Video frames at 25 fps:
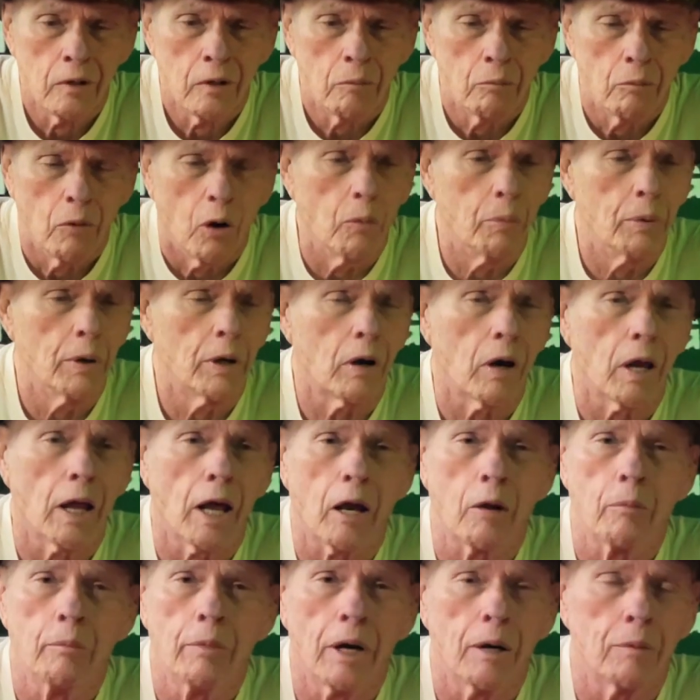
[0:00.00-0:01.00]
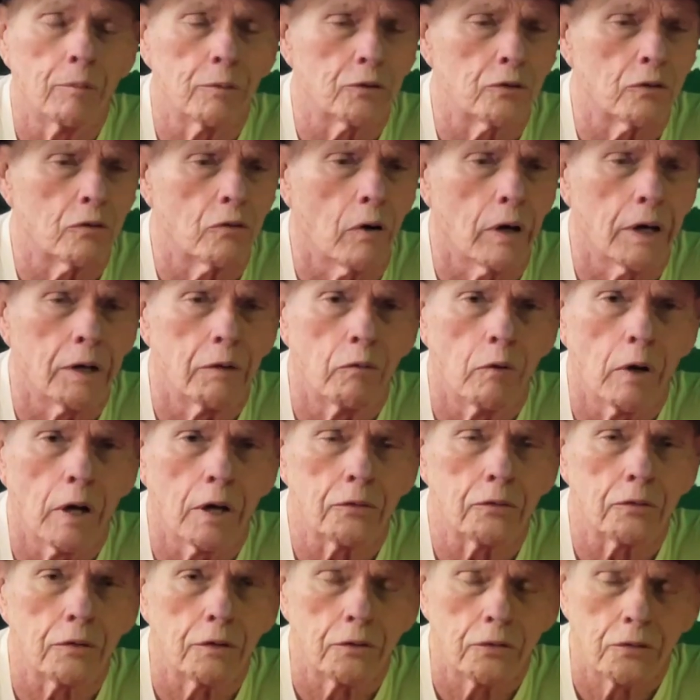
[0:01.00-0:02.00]
Mobile, Alabama is a great
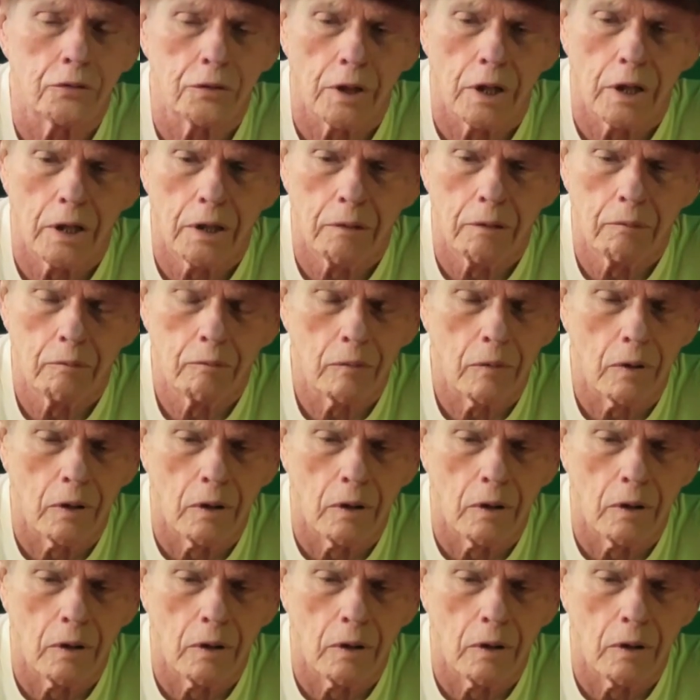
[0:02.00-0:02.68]
wrestling city.